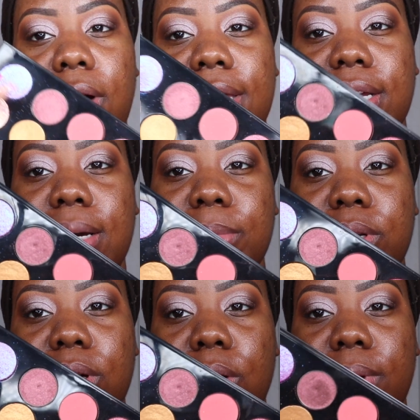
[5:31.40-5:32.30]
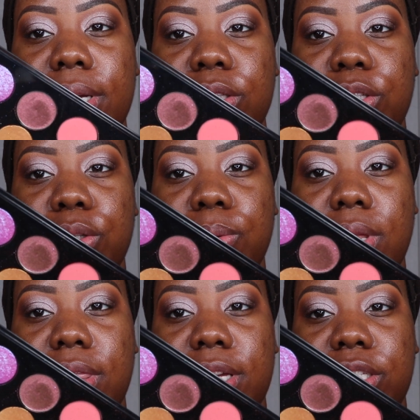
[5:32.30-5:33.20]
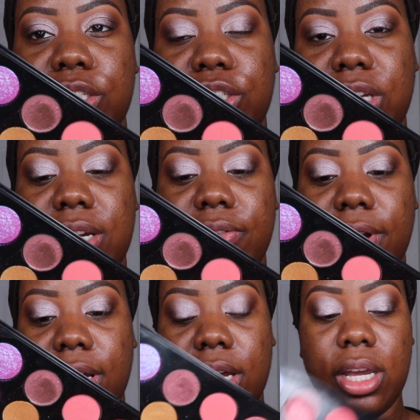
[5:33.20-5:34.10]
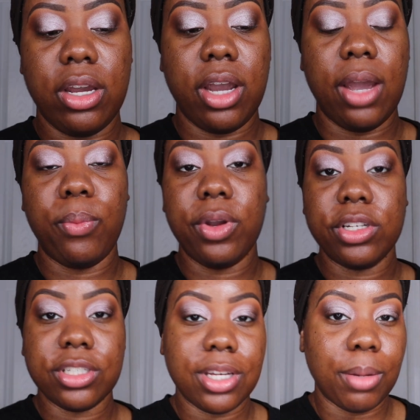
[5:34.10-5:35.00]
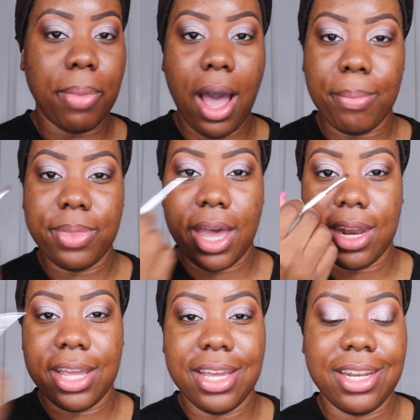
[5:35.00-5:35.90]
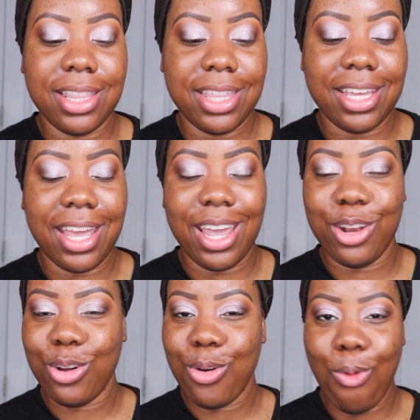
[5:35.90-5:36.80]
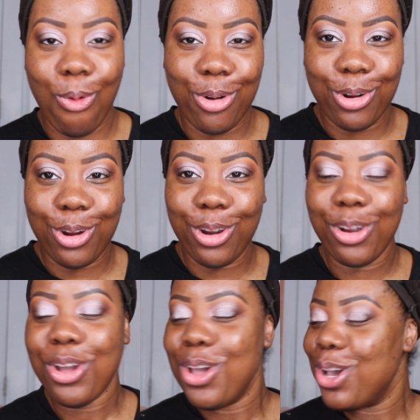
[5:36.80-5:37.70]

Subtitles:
I think I'm gonna go into this shade right here, and we're just gonna pop that in the inner corner.